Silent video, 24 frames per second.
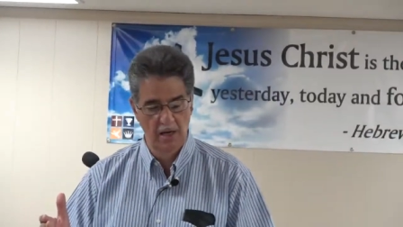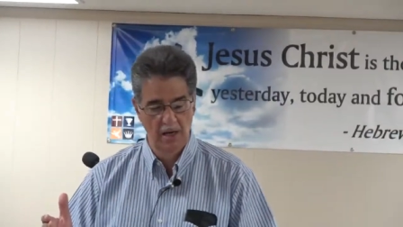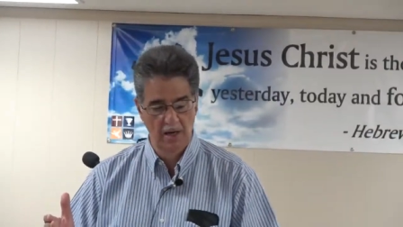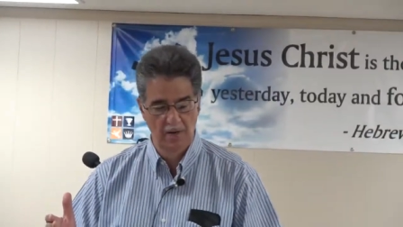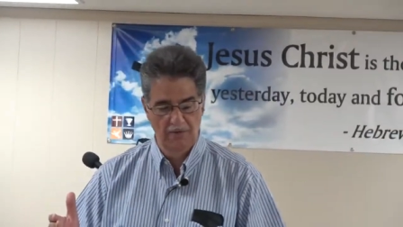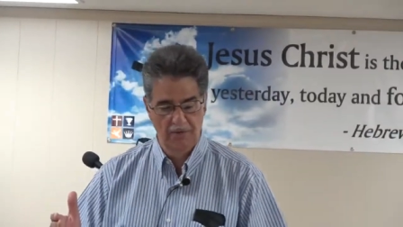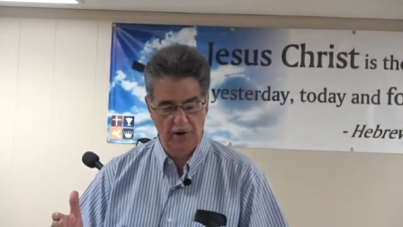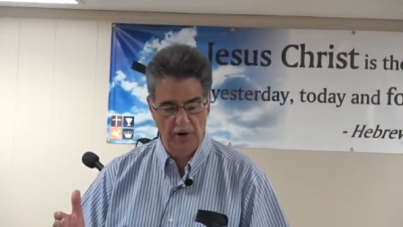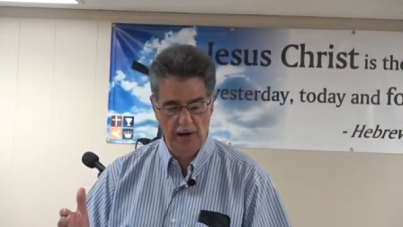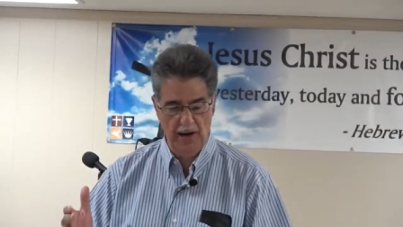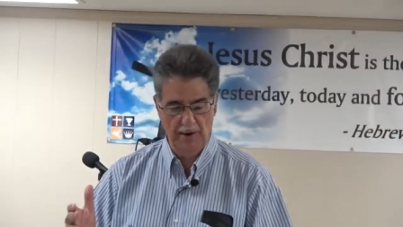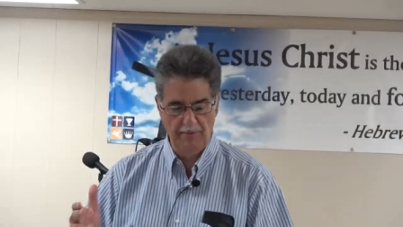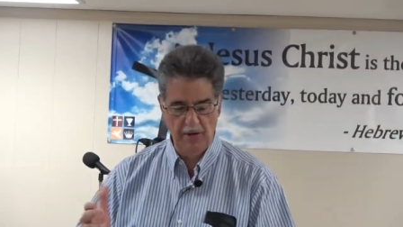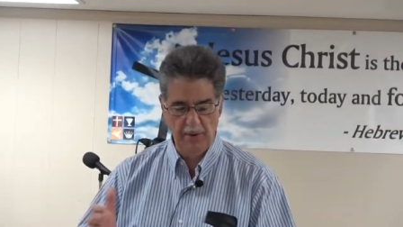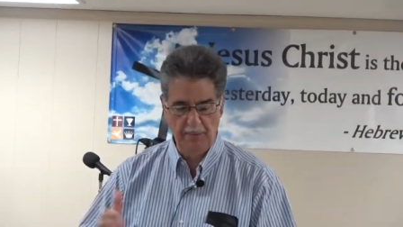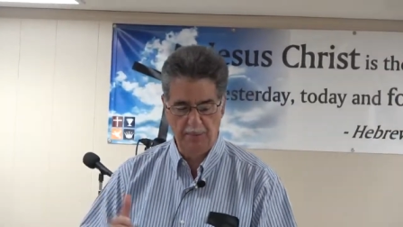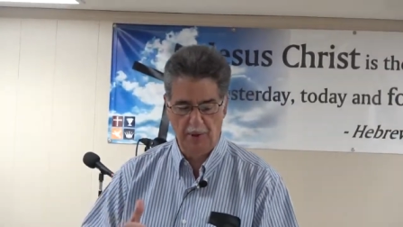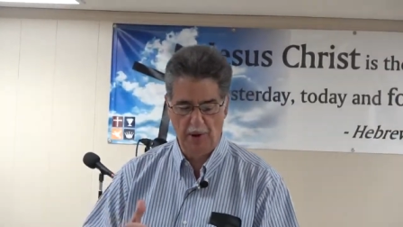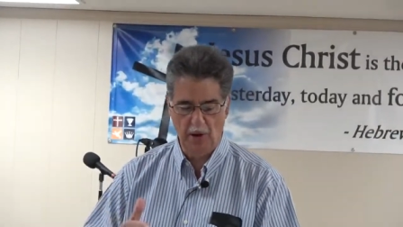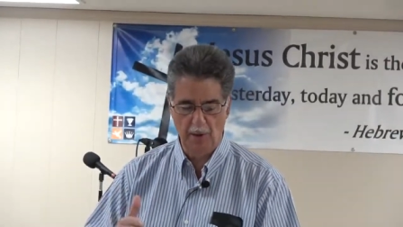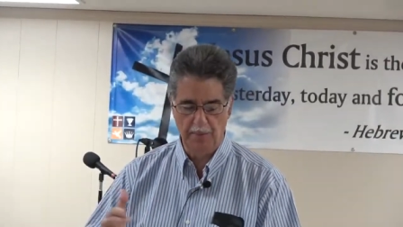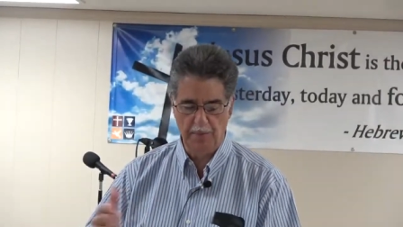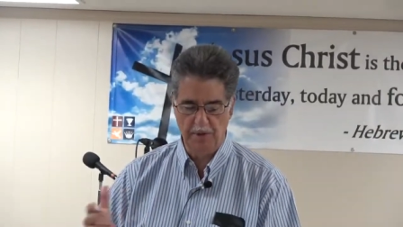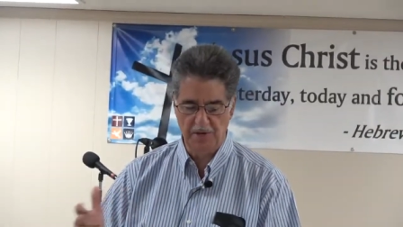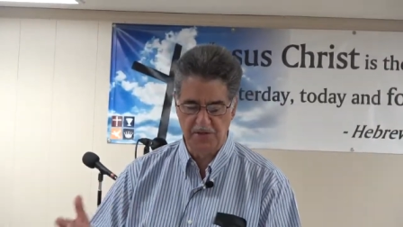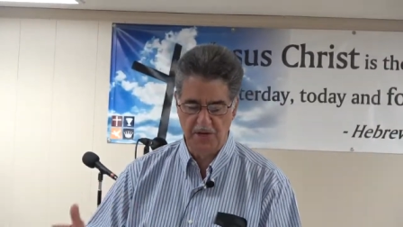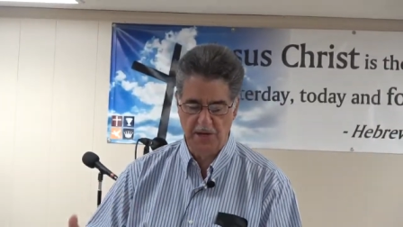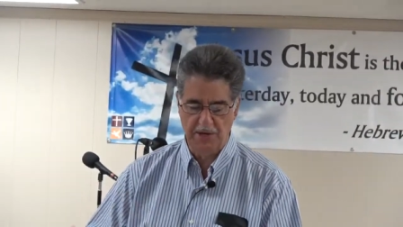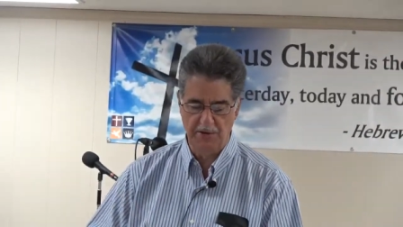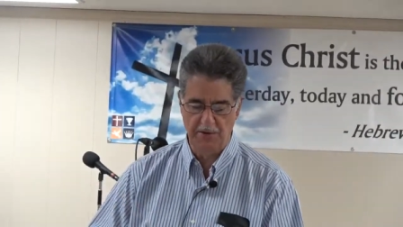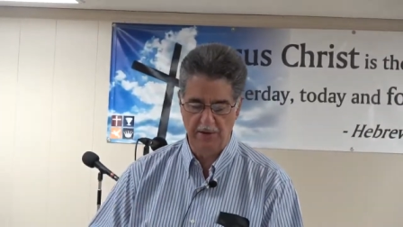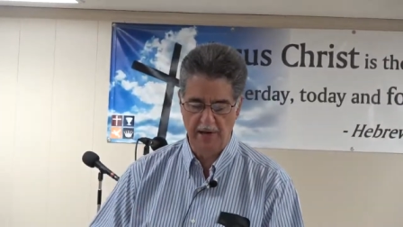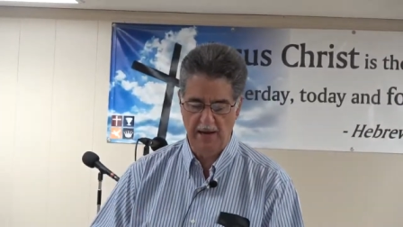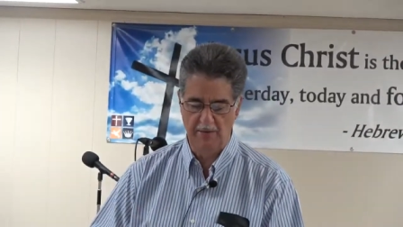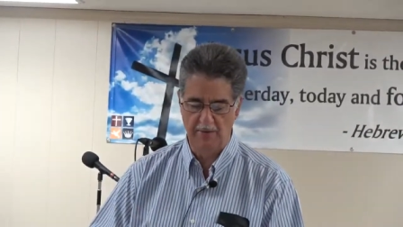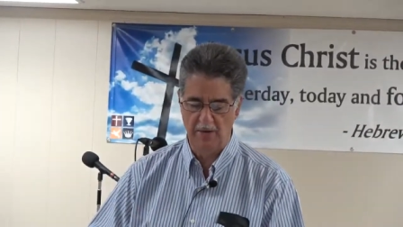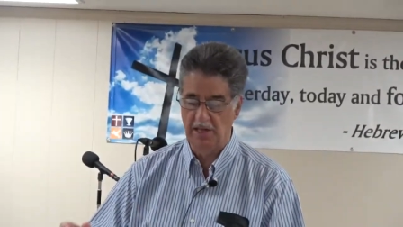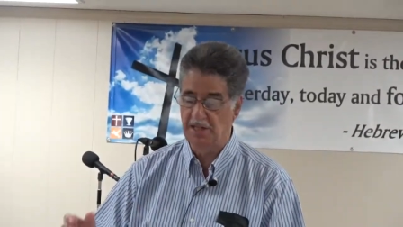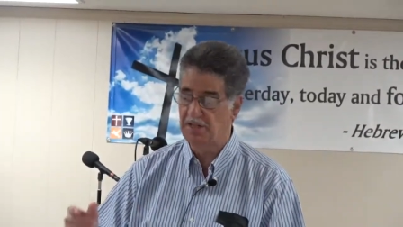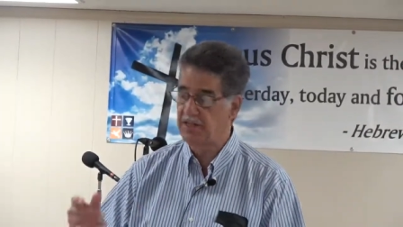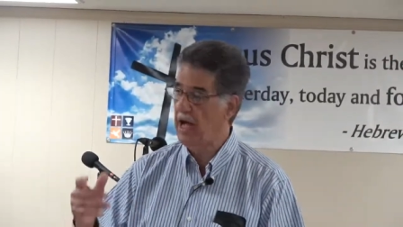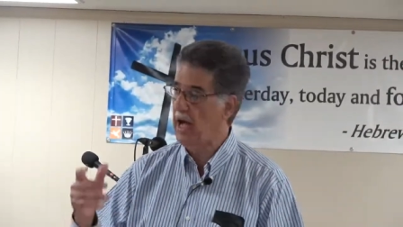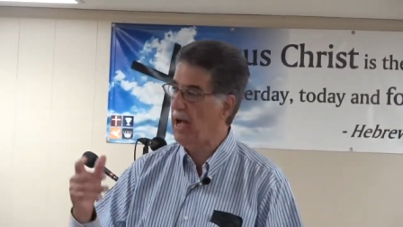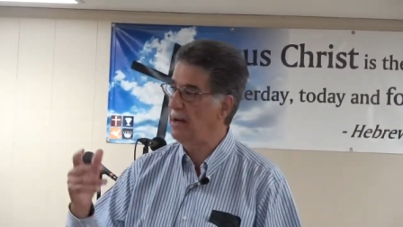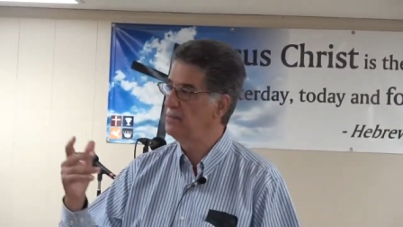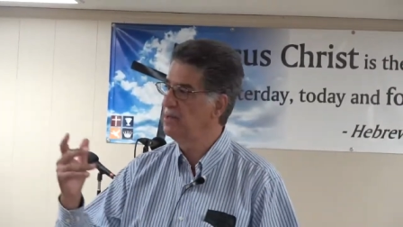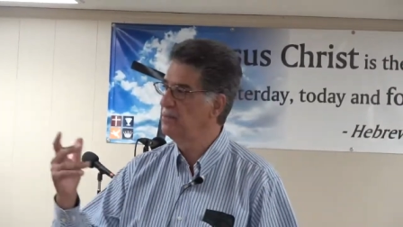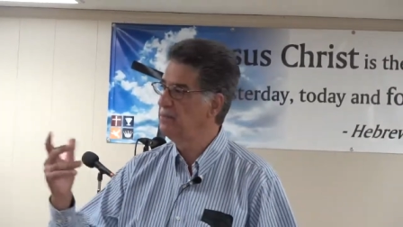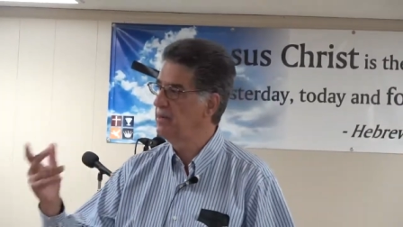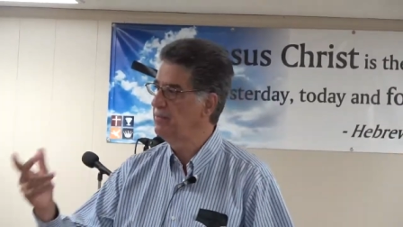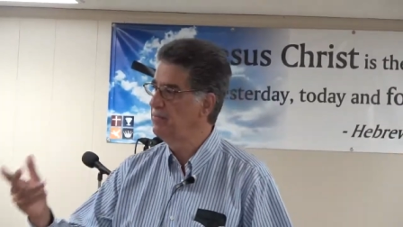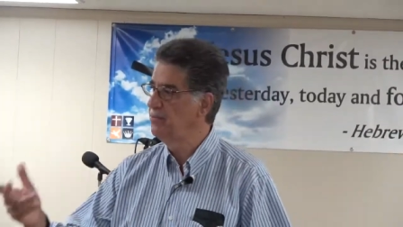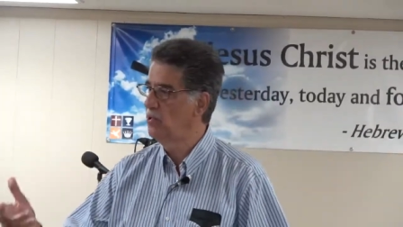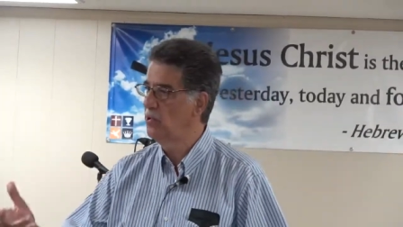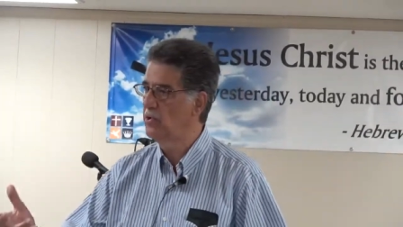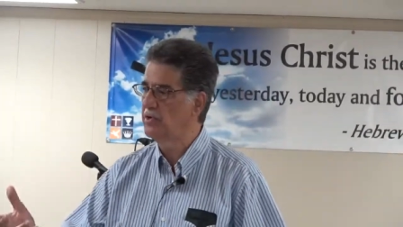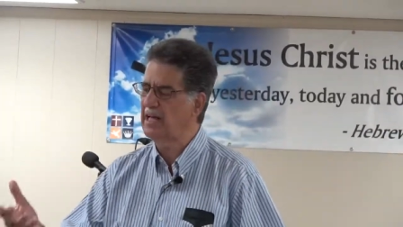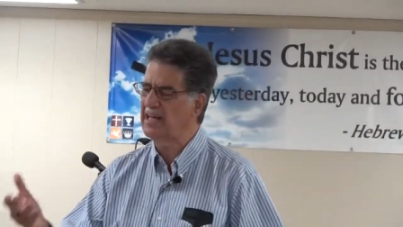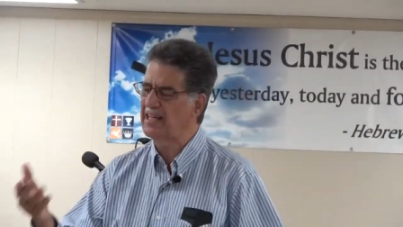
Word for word: for every purpose under heaven, a time to be born.